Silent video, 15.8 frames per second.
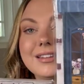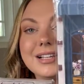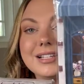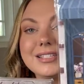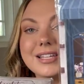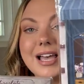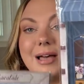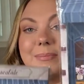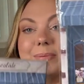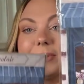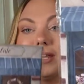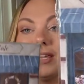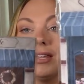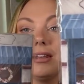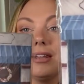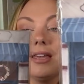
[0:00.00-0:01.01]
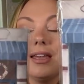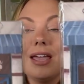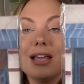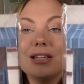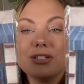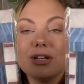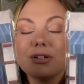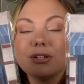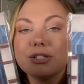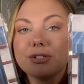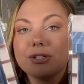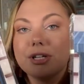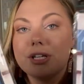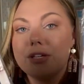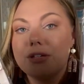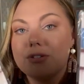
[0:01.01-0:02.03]
that's happening. And Dollar
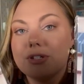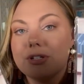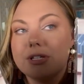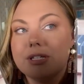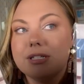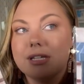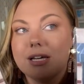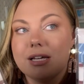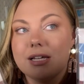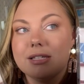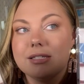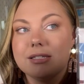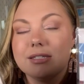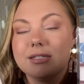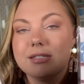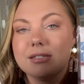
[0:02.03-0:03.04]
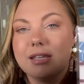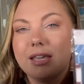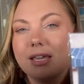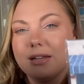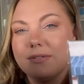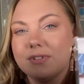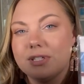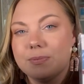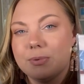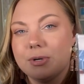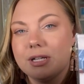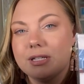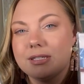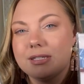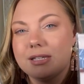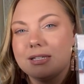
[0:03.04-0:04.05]
Tree usually does canvas
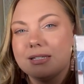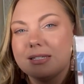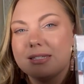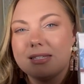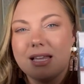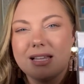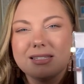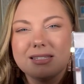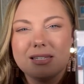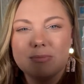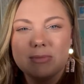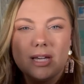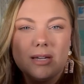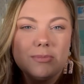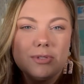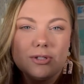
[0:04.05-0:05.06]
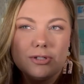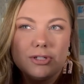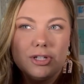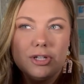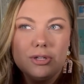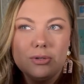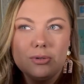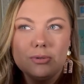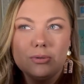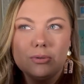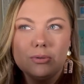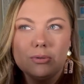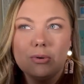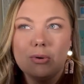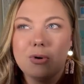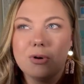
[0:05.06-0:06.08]
prints in sets. Sometimes they're
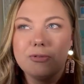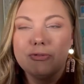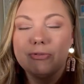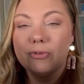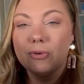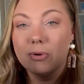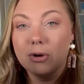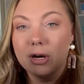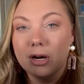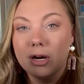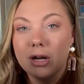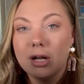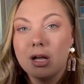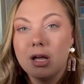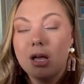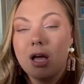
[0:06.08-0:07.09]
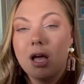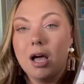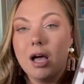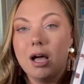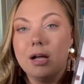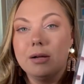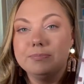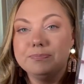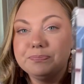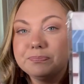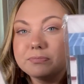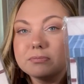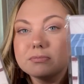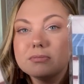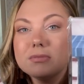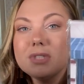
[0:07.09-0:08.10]
two or four um,
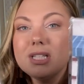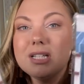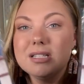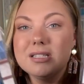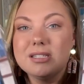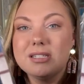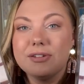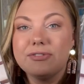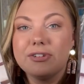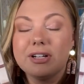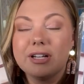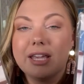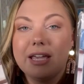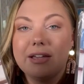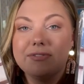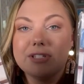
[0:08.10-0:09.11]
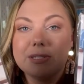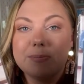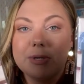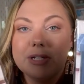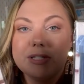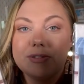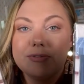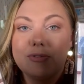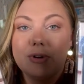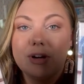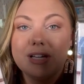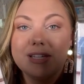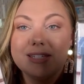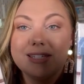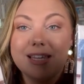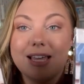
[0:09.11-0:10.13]
different canvas prints for
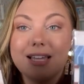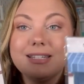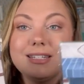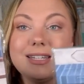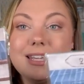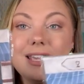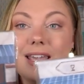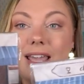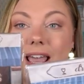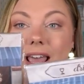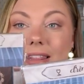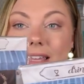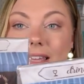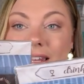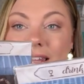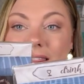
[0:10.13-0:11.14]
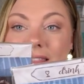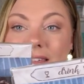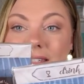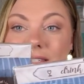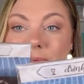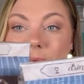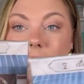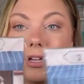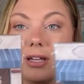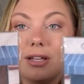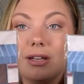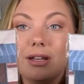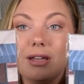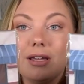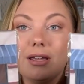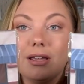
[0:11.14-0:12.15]
a set. And then this
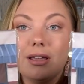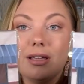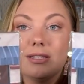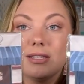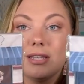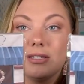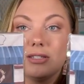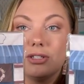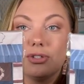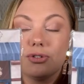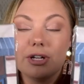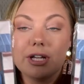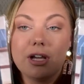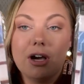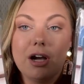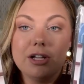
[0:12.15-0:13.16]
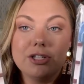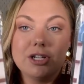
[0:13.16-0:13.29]
one, it says drink hot